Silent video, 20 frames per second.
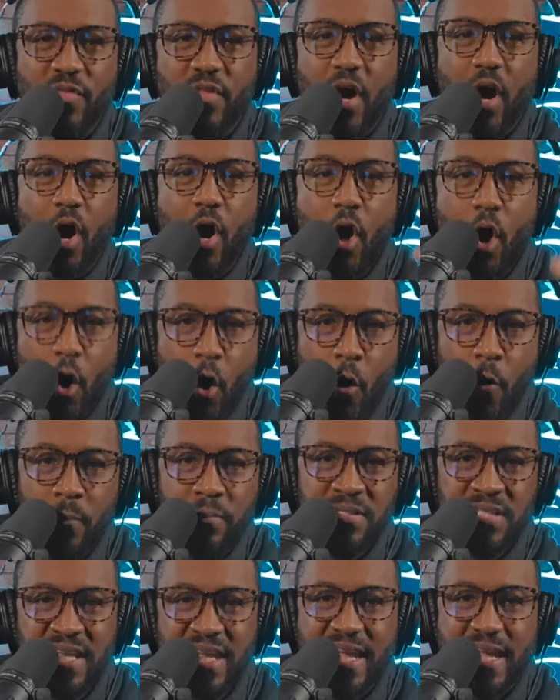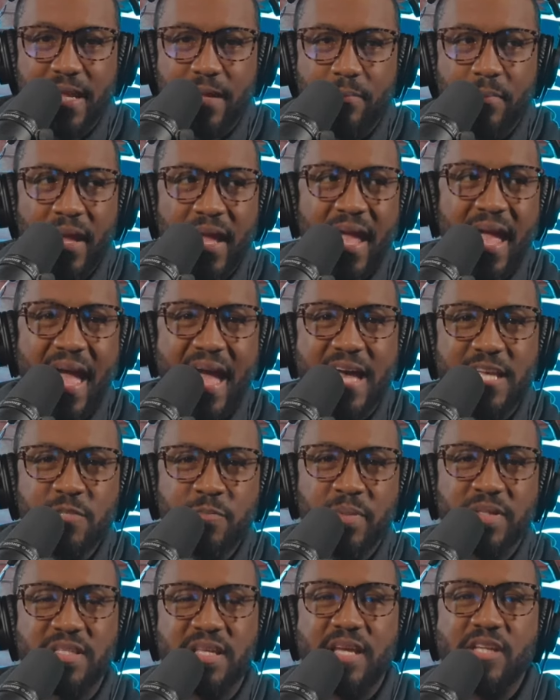when the home team
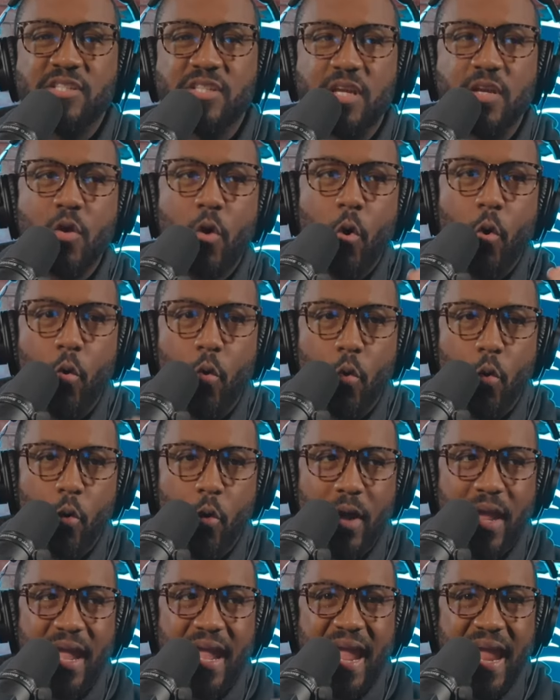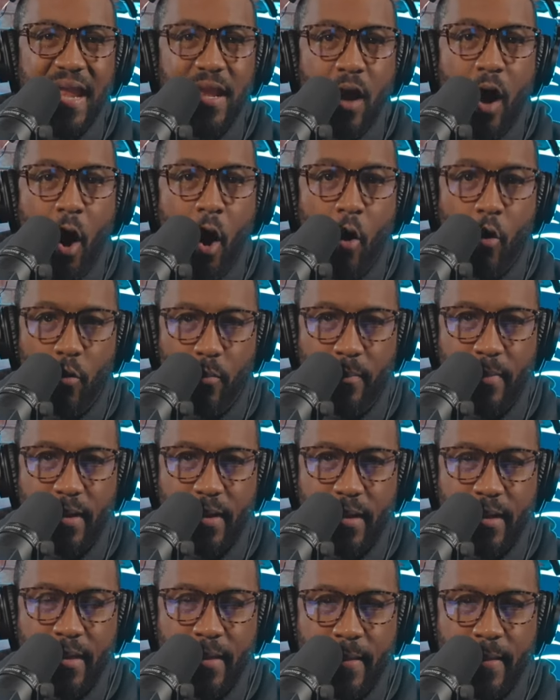has possession or at home,